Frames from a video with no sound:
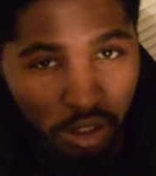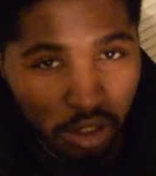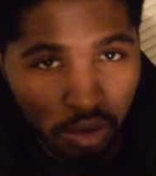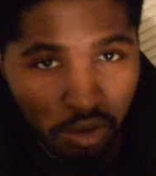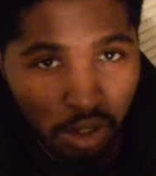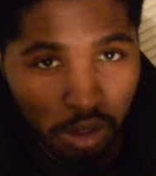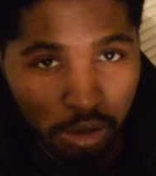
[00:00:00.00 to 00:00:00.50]
You
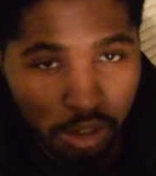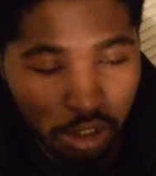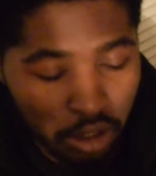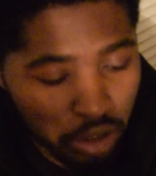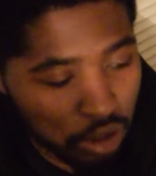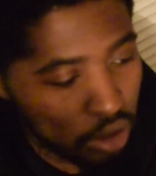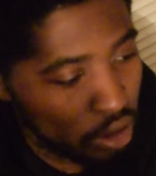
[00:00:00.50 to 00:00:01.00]
don't know
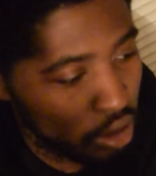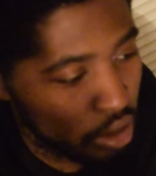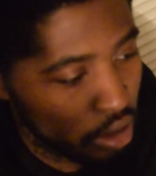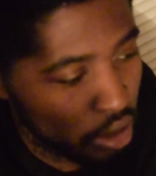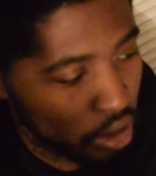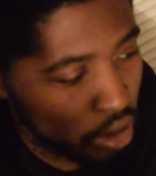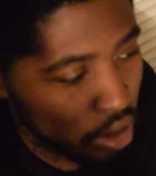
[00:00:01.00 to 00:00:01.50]
shit.
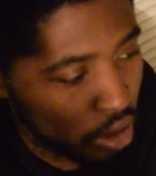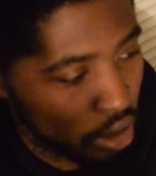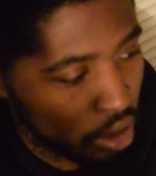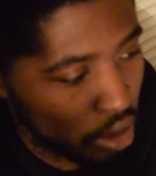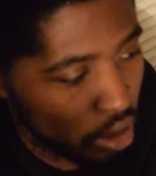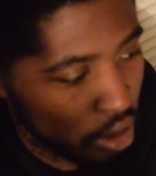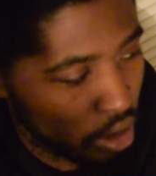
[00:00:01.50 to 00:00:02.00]

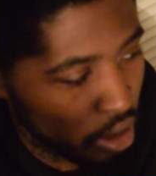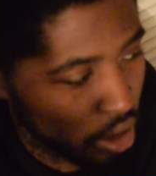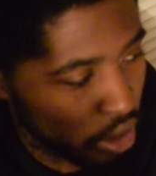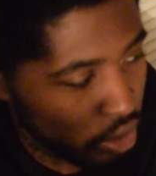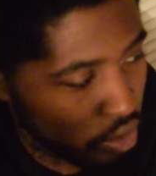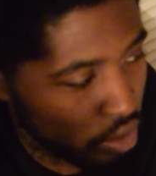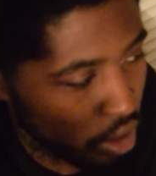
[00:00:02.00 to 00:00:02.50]

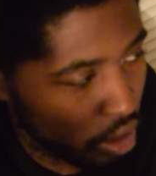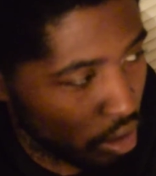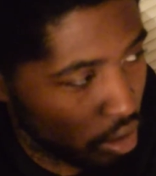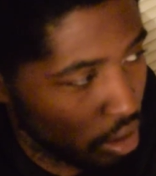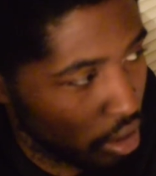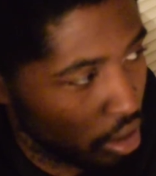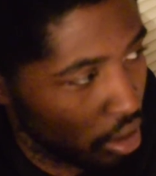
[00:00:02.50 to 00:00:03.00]
And you
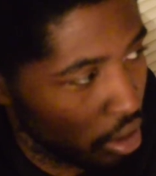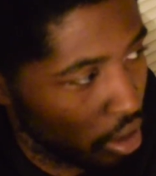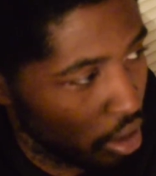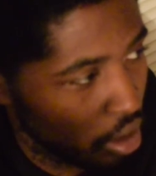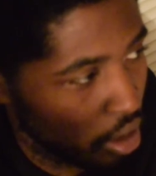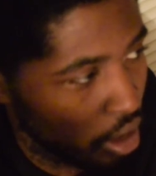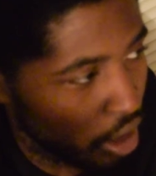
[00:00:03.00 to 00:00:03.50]
know,
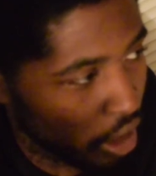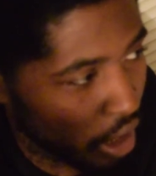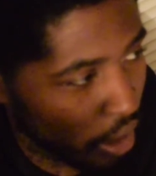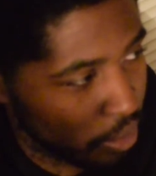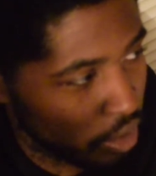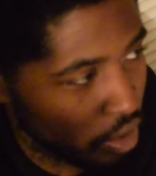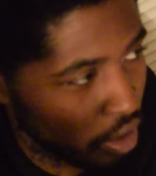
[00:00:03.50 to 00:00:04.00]
and
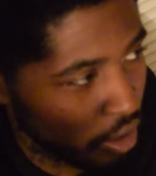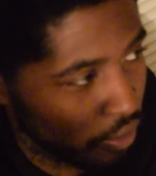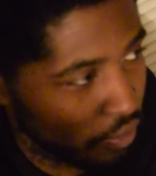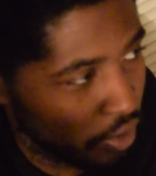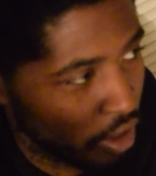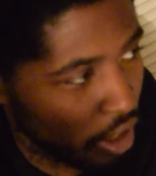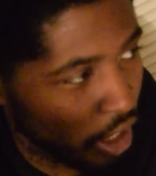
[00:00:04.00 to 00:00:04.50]
I'm starting to
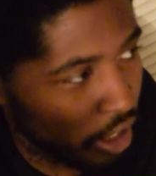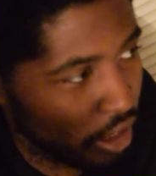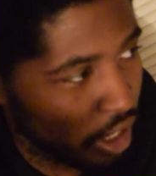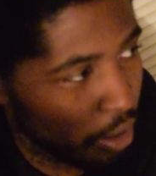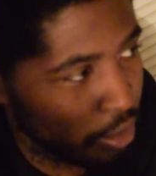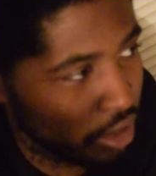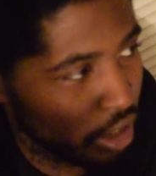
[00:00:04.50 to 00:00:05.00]
feel like
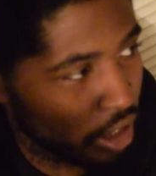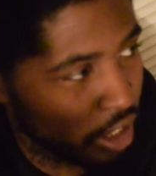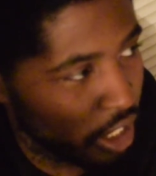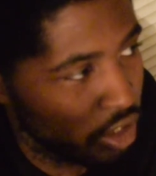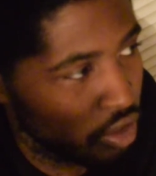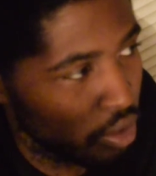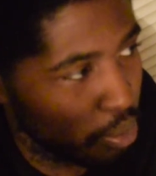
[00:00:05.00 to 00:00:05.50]
that was a
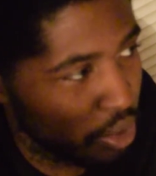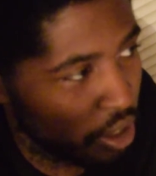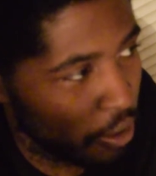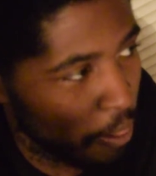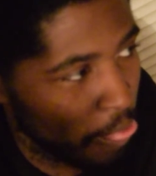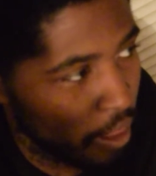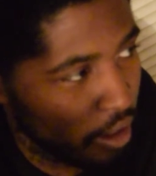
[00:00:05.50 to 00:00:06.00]
detriment.
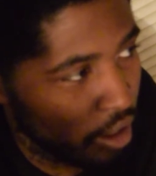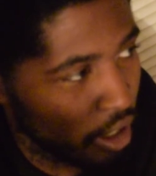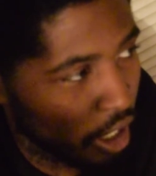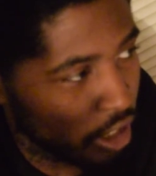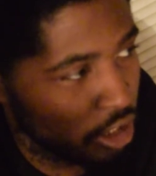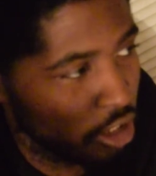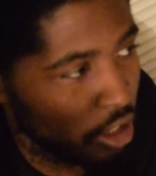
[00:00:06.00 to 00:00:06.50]

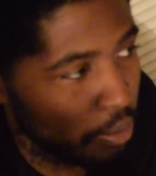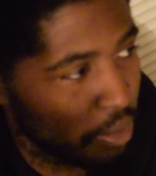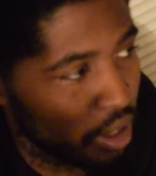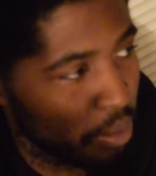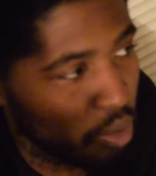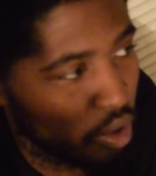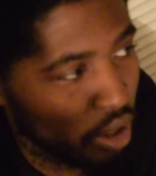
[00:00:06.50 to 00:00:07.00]
I should have
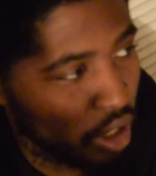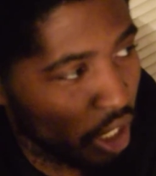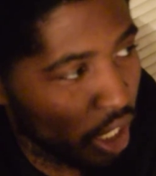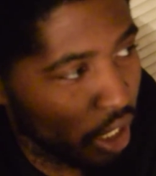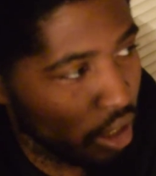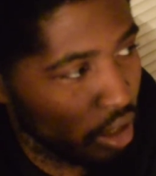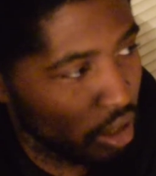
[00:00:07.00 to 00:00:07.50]
been more
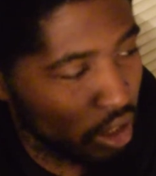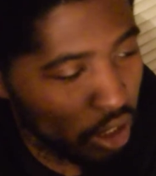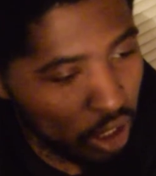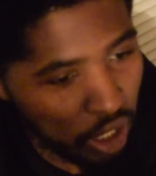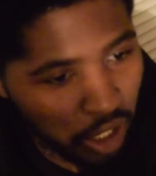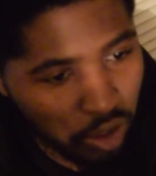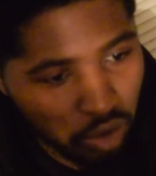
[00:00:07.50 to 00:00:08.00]
like,
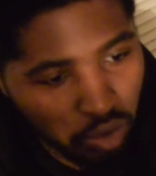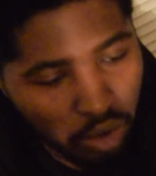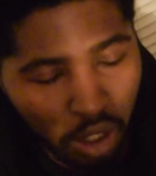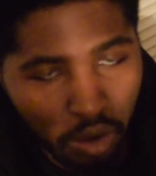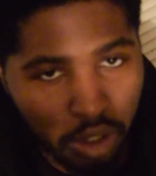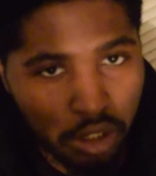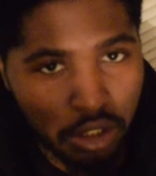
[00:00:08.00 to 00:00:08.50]
yeah, I do
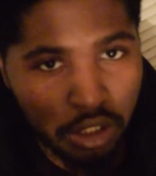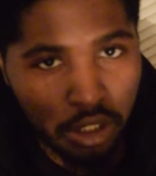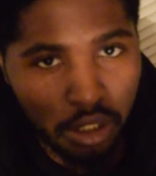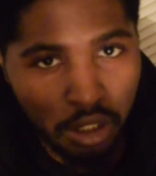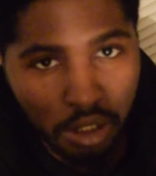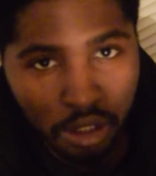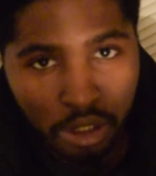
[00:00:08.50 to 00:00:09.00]
know this
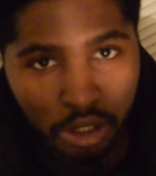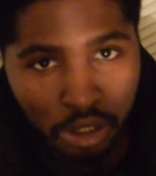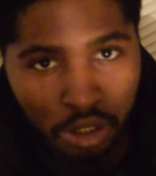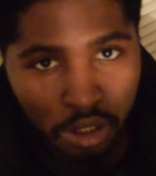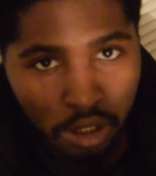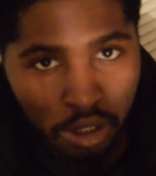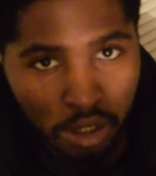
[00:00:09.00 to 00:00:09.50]
shit.
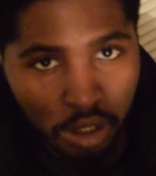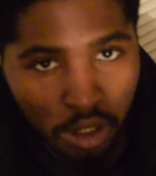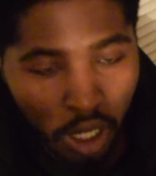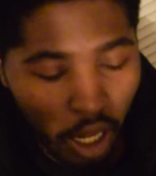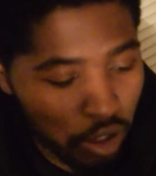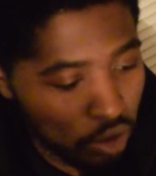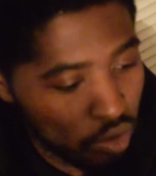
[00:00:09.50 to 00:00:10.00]

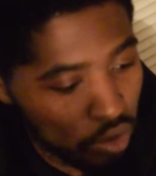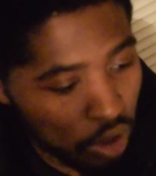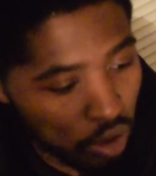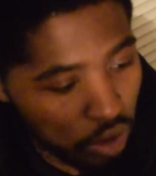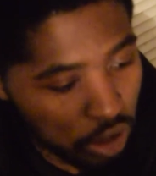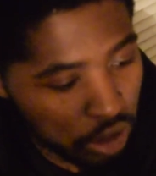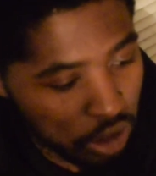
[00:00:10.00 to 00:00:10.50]
I do
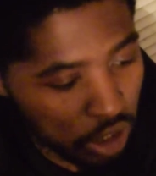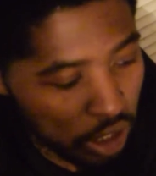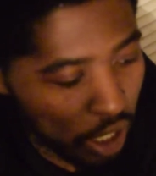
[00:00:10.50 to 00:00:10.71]
know this shit.